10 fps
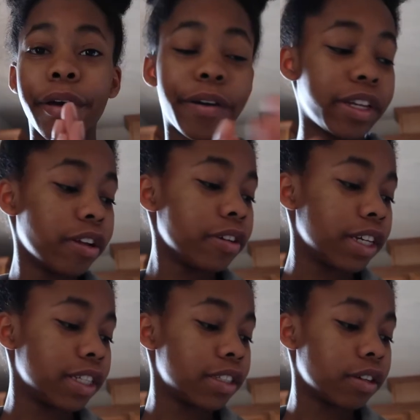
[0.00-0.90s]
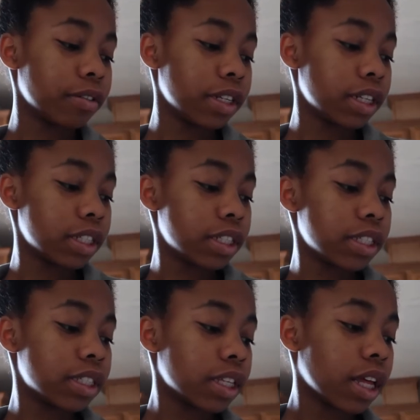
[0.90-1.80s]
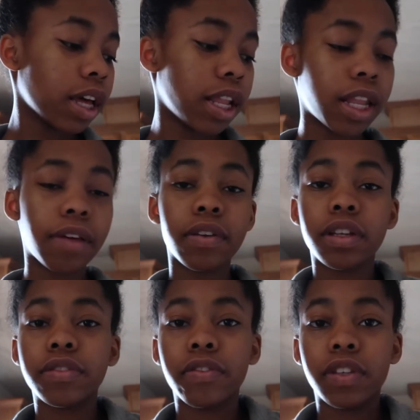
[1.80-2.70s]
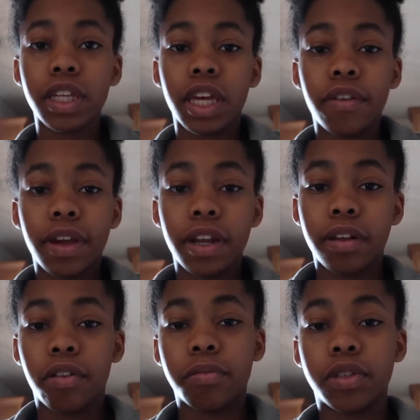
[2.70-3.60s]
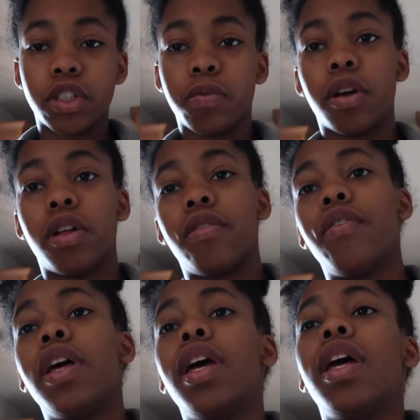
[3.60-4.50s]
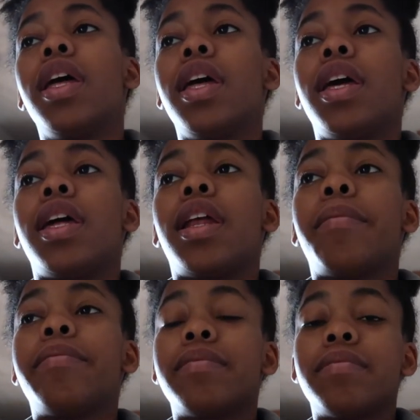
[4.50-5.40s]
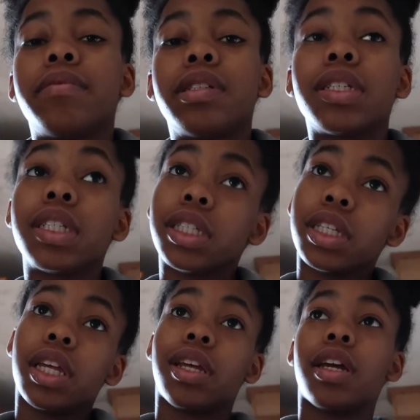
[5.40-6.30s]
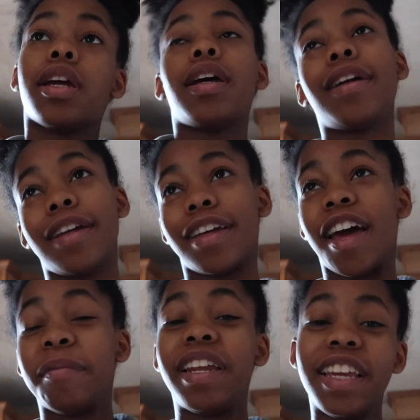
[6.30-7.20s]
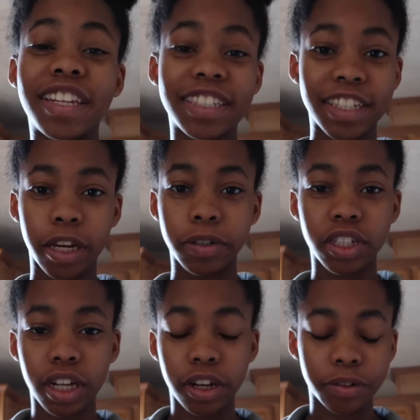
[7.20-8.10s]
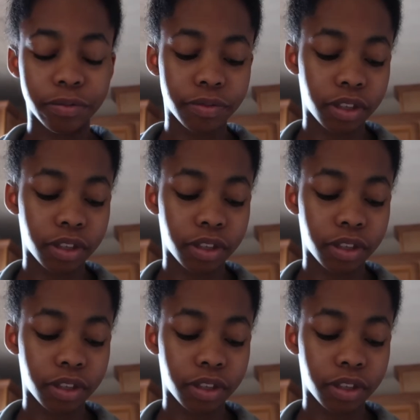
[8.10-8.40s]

Okie dokie. So it is 11:58 right now, almost 12. And I'm gonna eat a sandwich now.